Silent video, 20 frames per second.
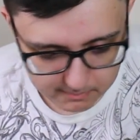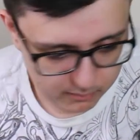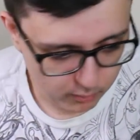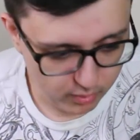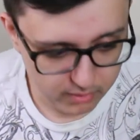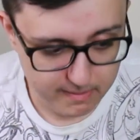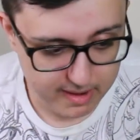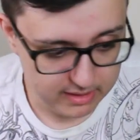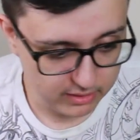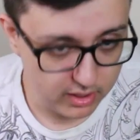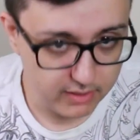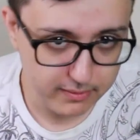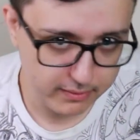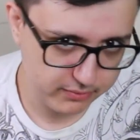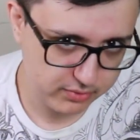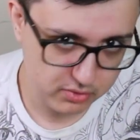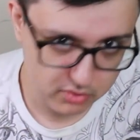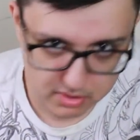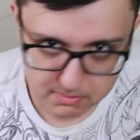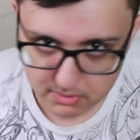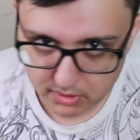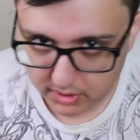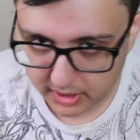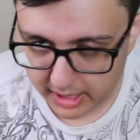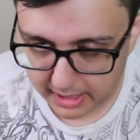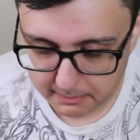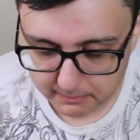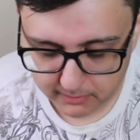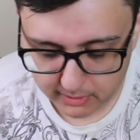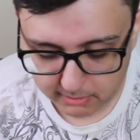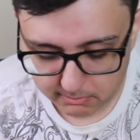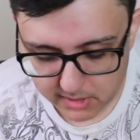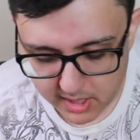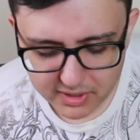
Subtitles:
where my love of soy milk came from.